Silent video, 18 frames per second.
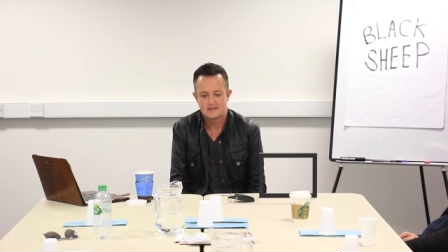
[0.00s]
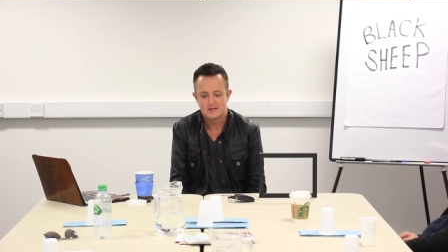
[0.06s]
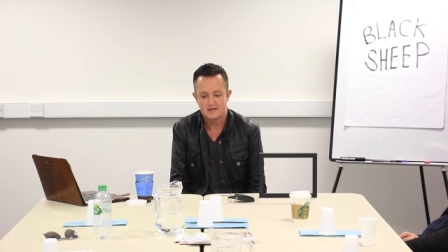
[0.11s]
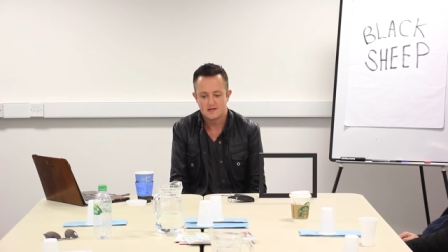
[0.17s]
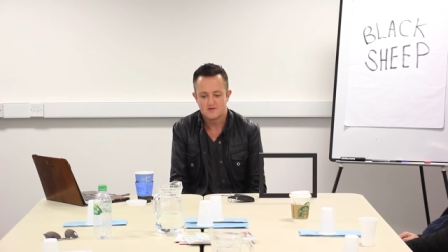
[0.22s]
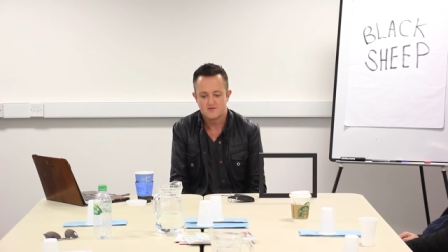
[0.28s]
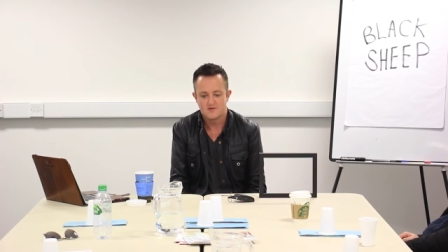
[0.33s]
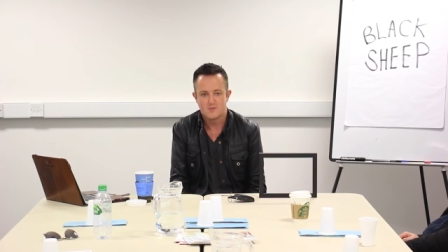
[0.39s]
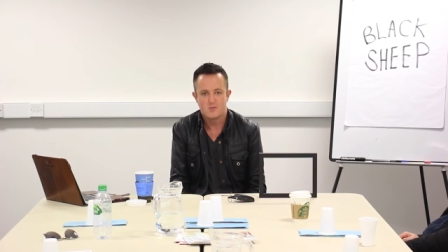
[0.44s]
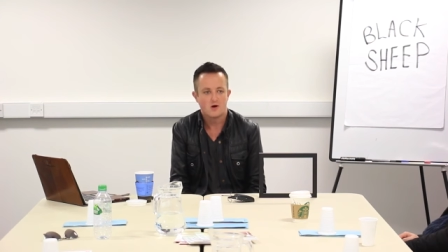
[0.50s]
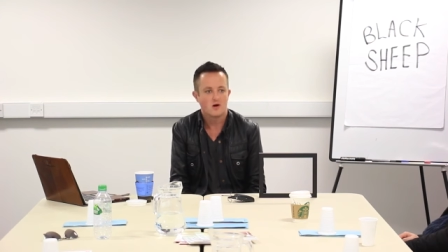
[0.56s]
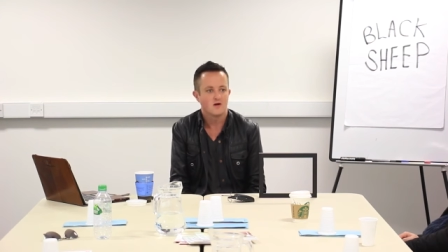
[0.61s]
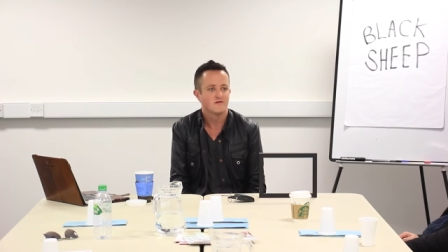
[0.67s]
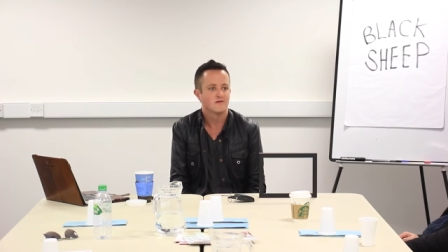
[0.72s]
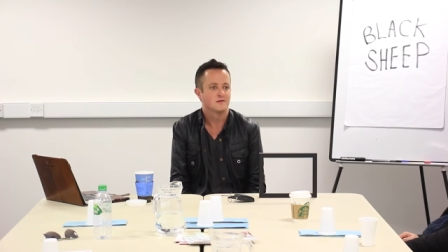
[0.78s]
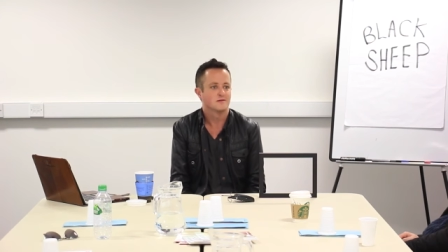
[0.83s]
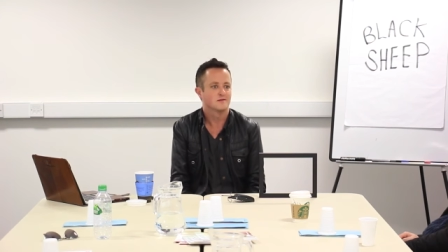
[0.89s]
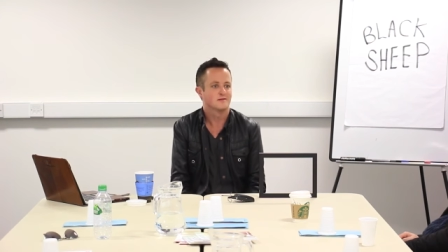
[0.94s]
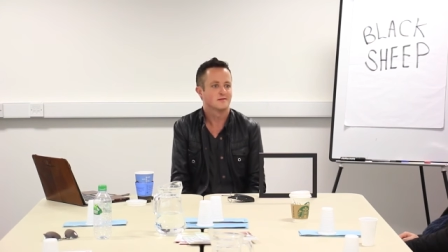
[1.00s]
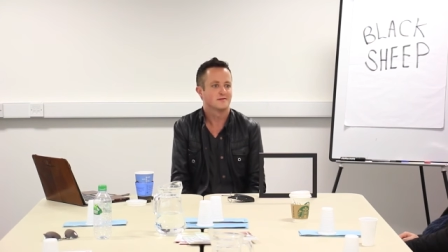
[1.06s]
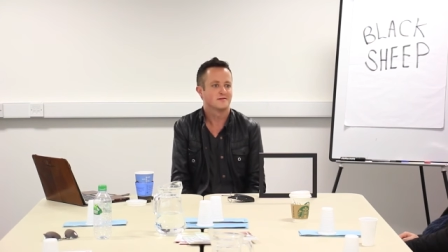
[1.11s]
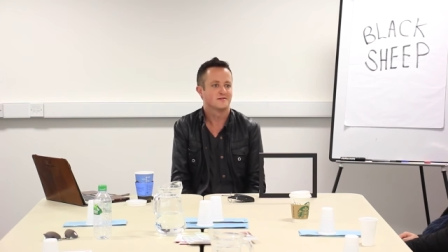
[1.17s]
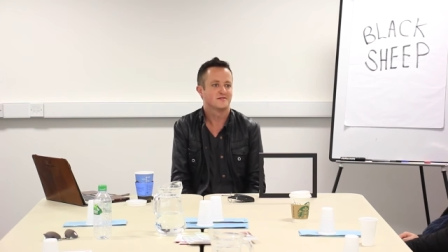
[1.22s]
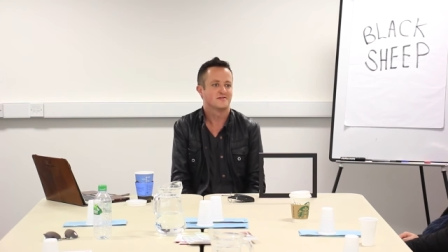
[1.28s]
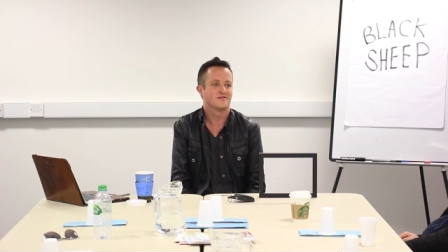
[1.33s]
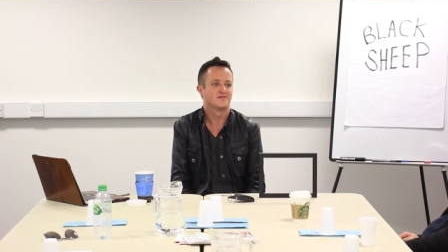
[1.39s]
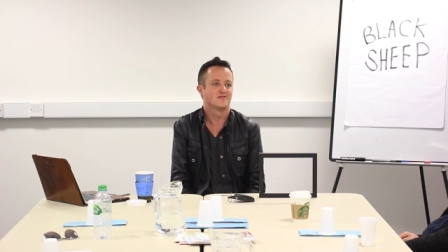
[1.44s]
then you're a pirate,
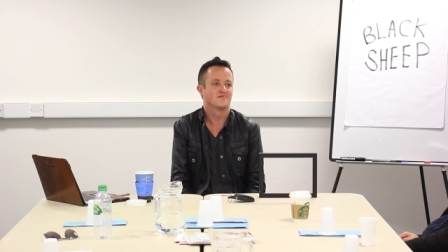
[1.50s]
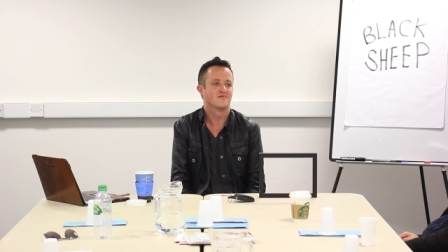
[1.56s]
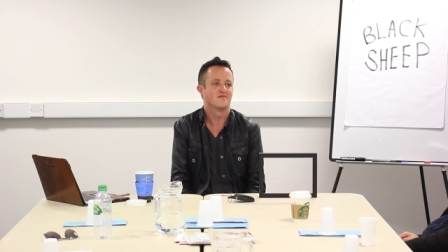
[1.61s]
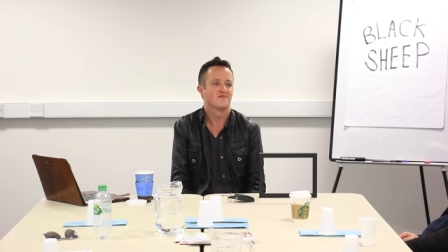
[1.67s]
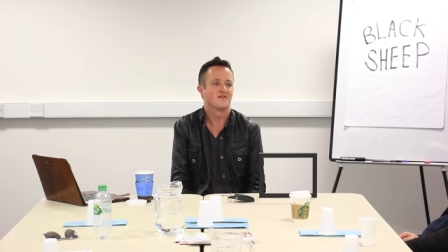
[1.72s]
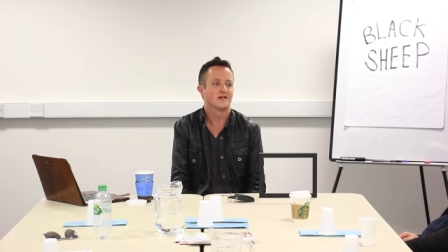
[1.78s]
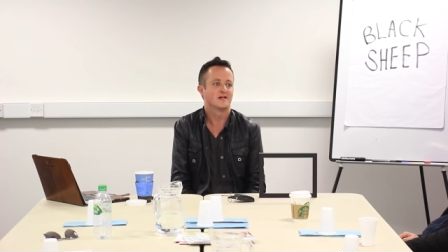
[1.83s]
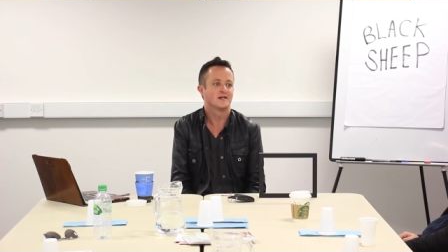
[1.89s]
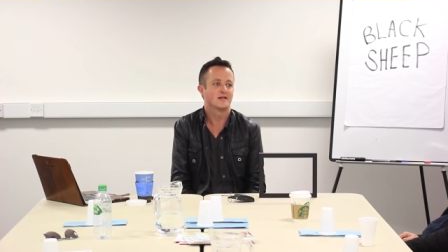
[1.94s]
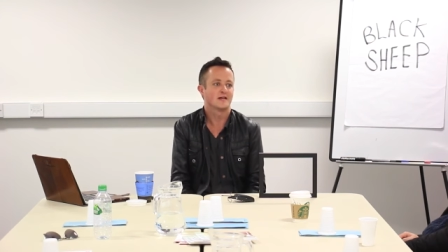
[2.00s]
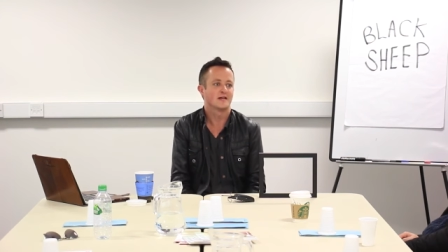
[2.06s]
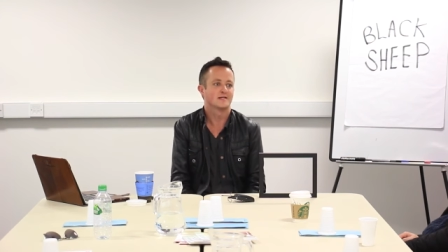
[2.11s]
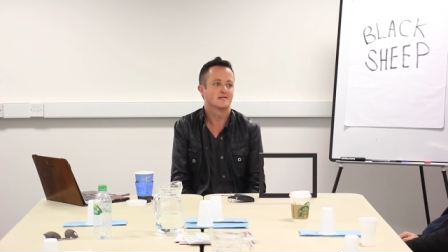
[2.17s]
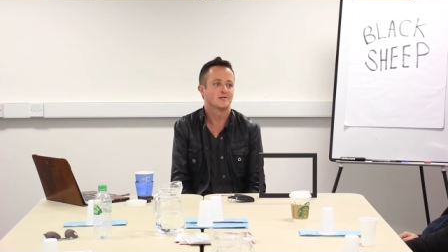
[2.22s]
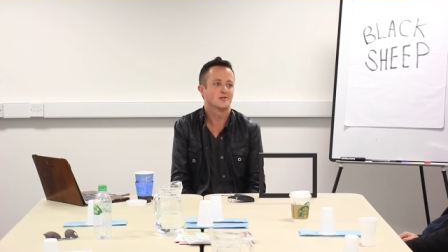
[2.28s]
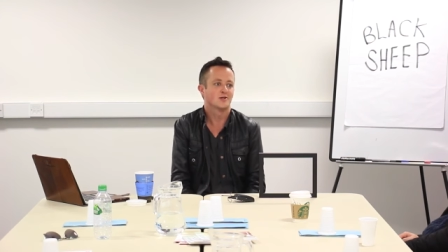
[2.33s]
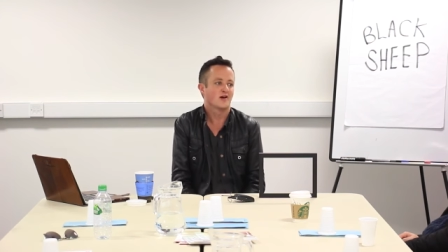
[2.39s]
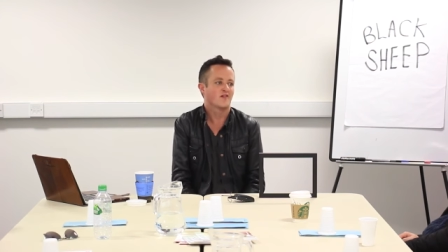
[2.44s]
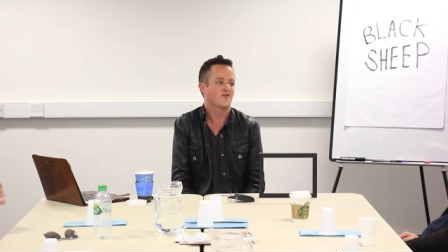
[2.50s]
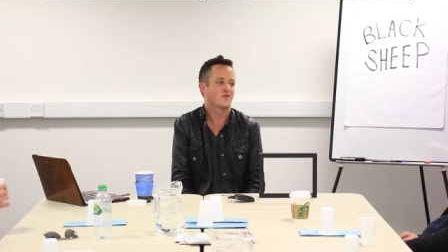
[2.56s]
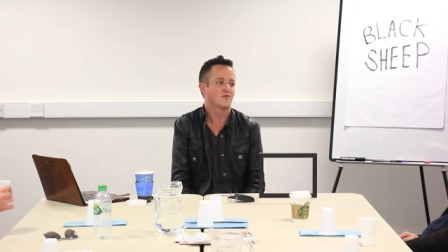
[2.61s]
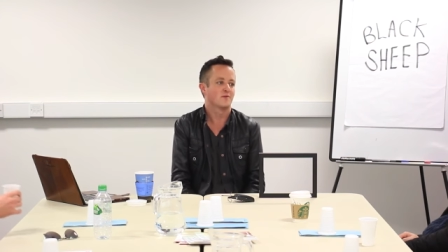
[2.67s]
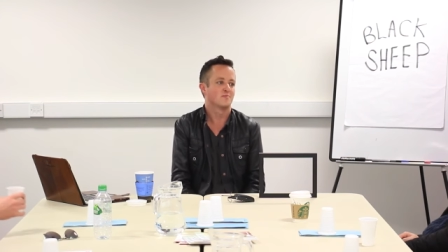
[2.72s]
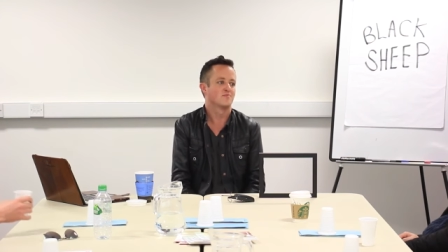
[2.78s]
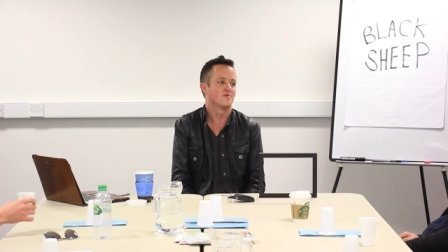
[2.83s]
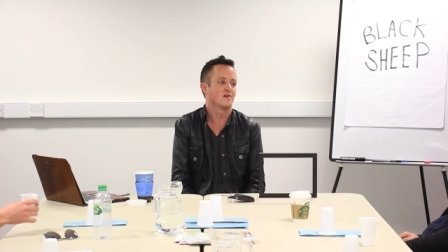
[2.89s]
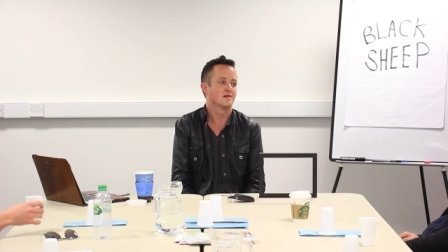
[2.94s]
you're a renegade, and you have
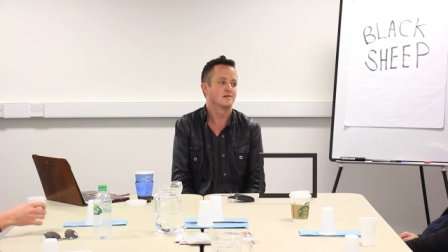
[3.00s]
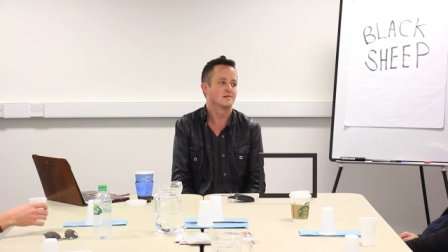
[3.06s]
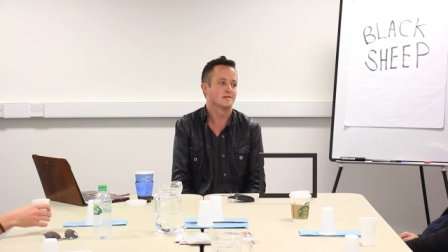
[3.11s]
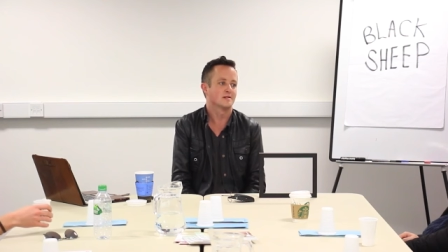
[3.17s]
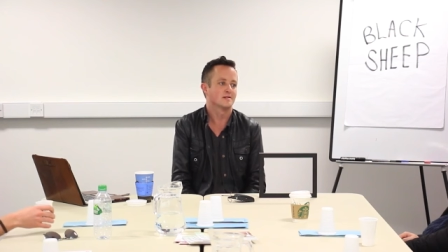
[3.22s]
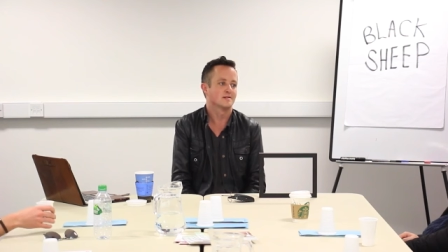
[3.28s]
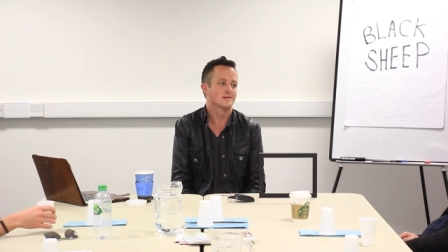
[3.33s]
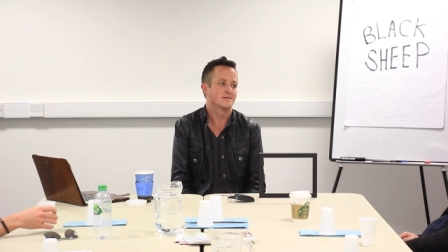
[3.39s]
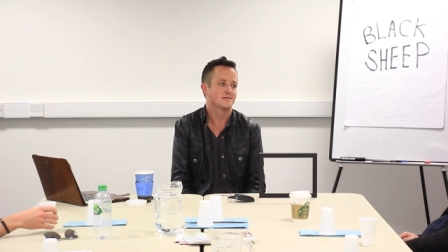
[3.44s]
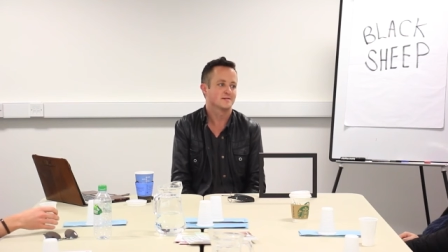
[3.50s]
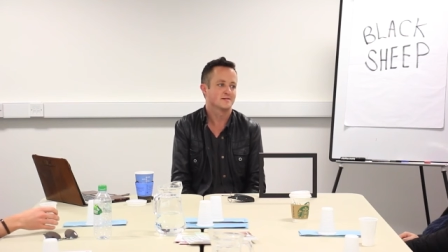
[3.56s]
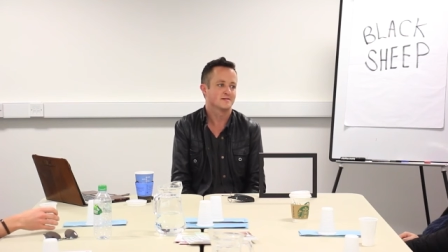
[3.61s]
to embrace it.